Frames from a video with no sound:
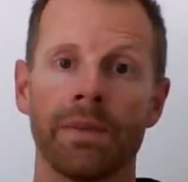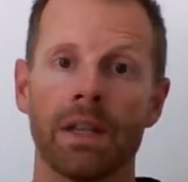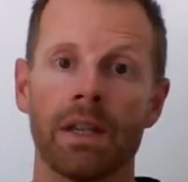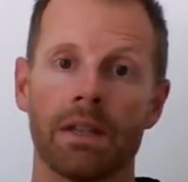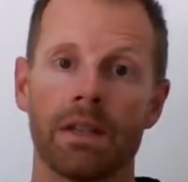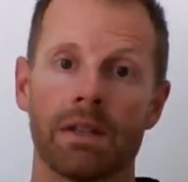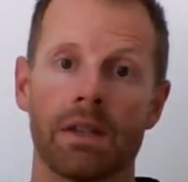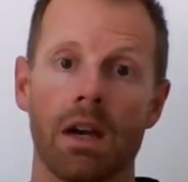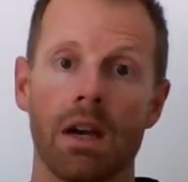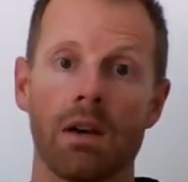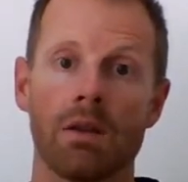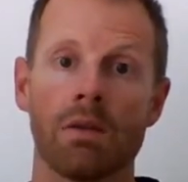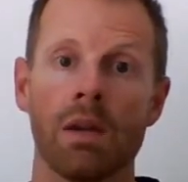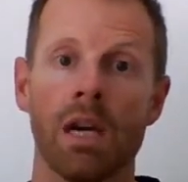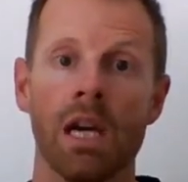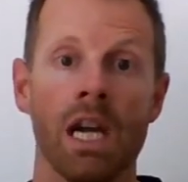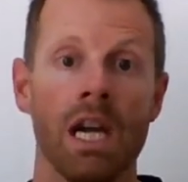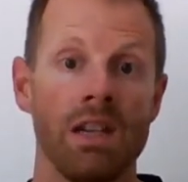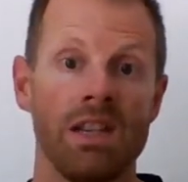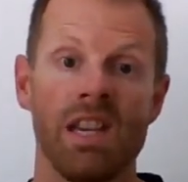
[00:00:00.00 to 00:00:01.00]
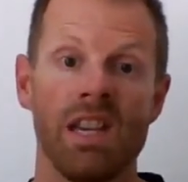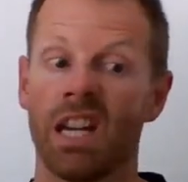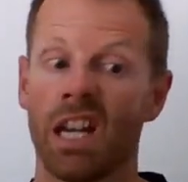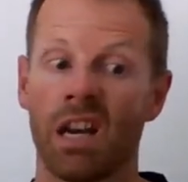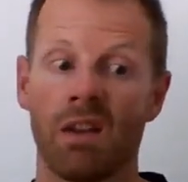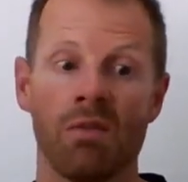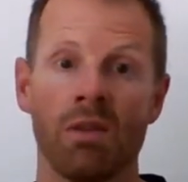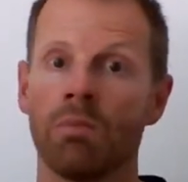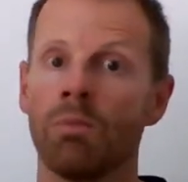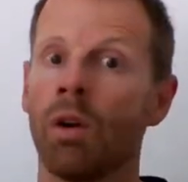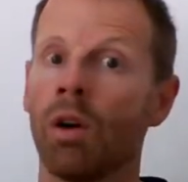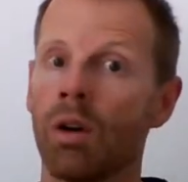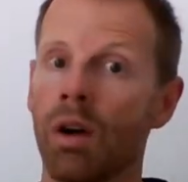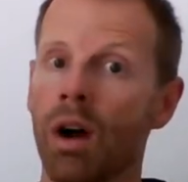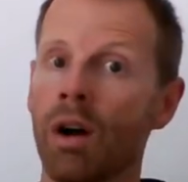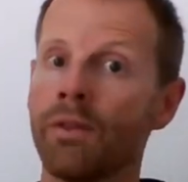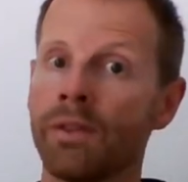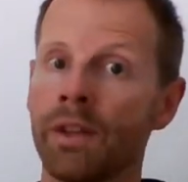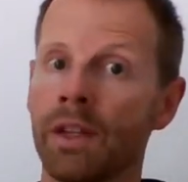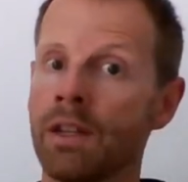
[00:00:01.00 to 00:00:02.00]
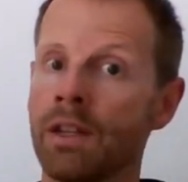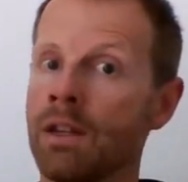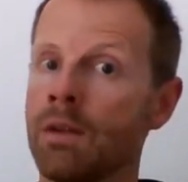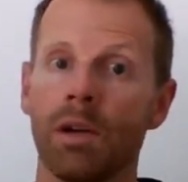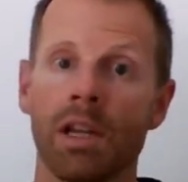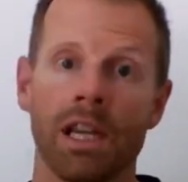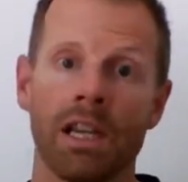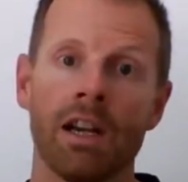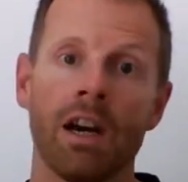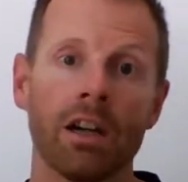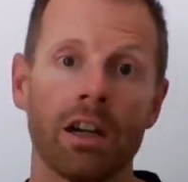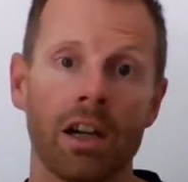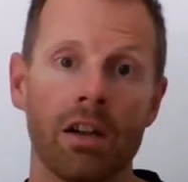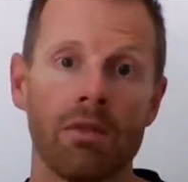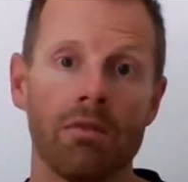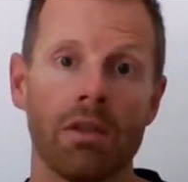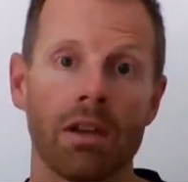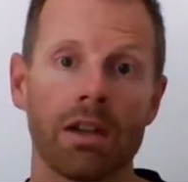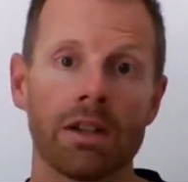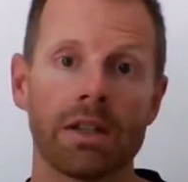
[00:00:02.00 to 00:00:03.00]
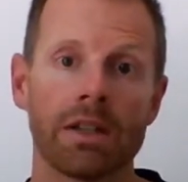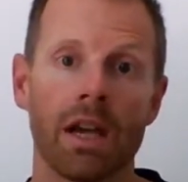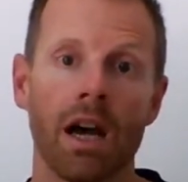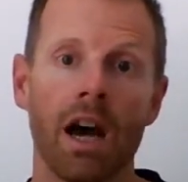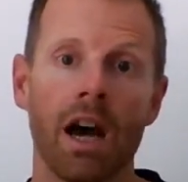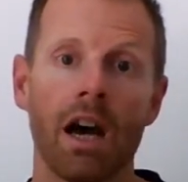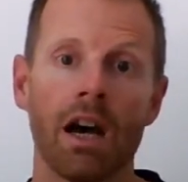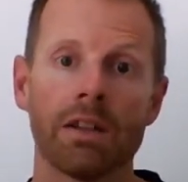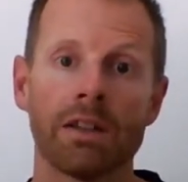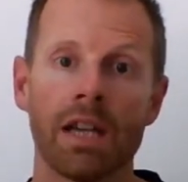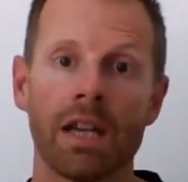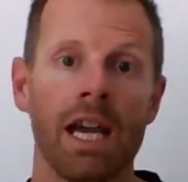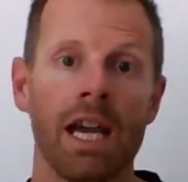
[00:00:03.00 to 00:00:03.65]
So you're going to run more often, but you're not going to run as hard.